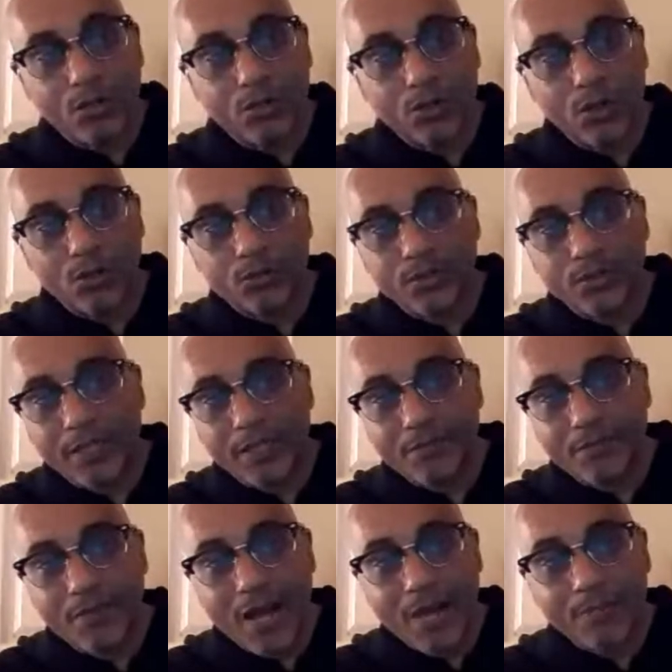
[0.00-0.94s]
So say the
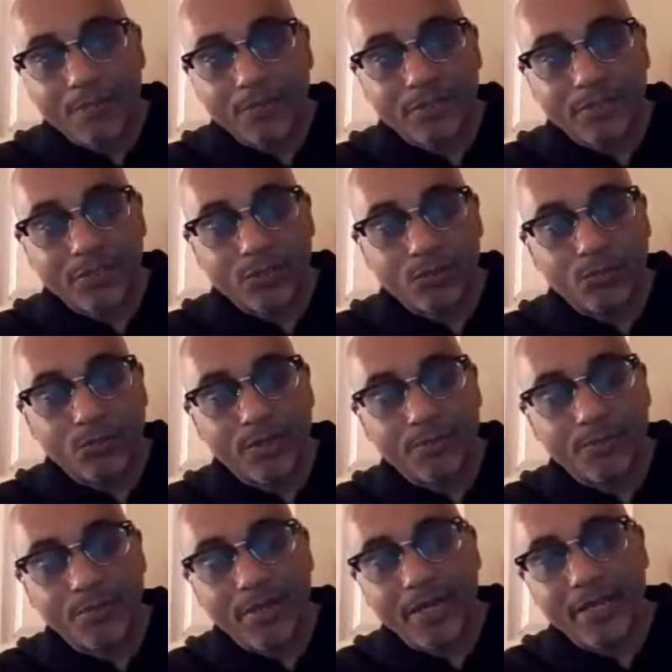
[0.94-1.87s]
5% you would
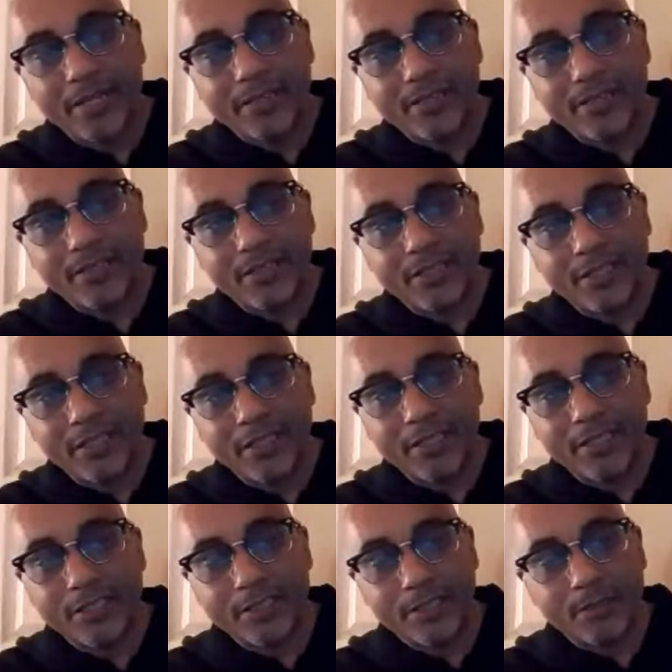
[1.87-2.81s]
have paid to the
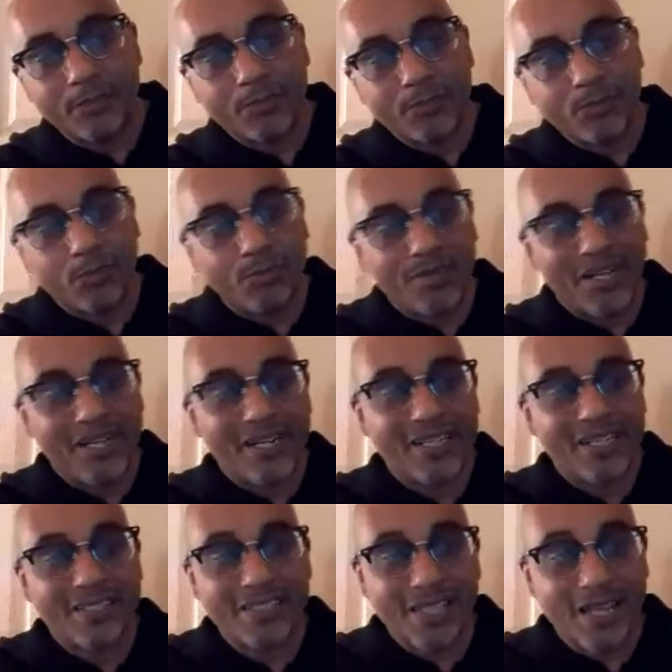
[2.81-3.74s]
dealership, you pay
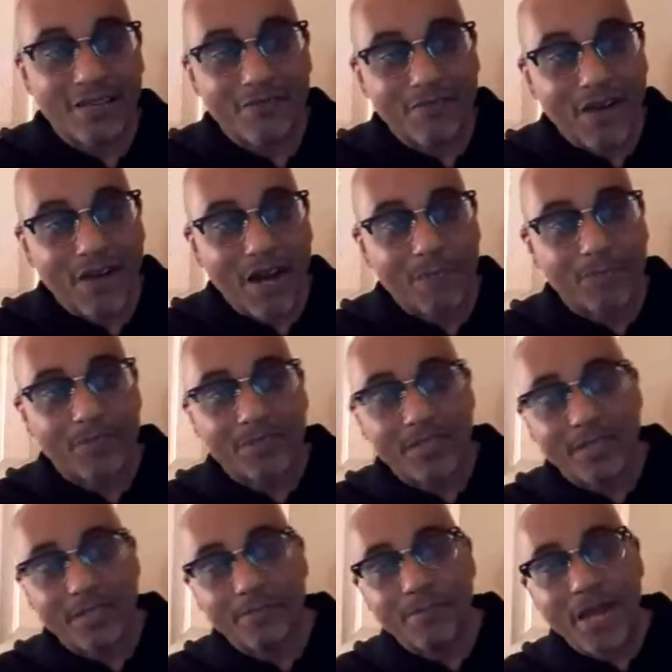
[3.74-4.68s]
that same
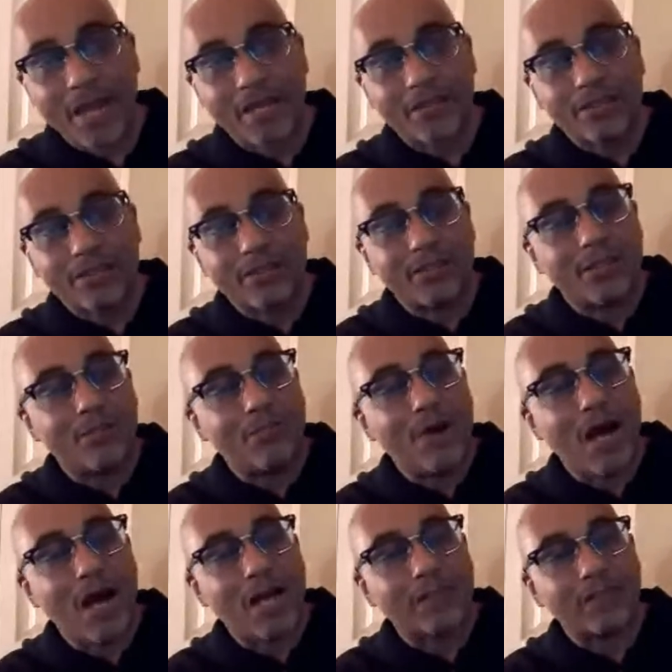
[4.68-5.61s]
5% back into your
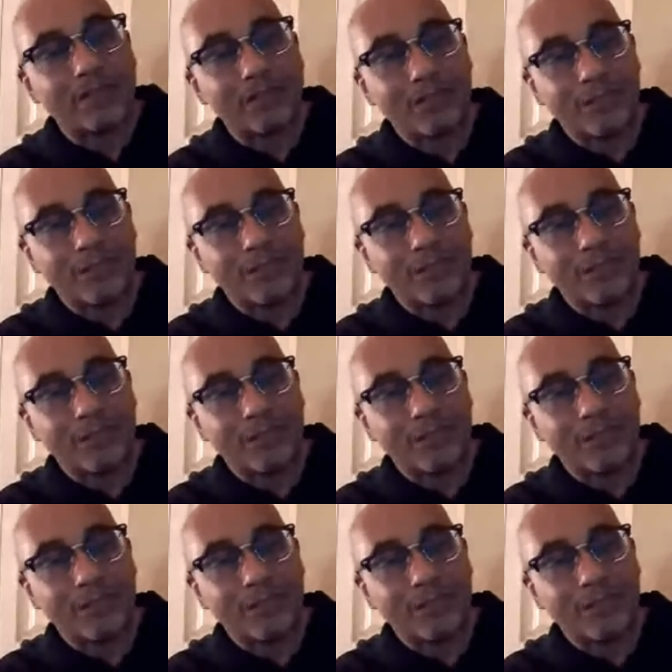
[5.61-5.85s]
policy.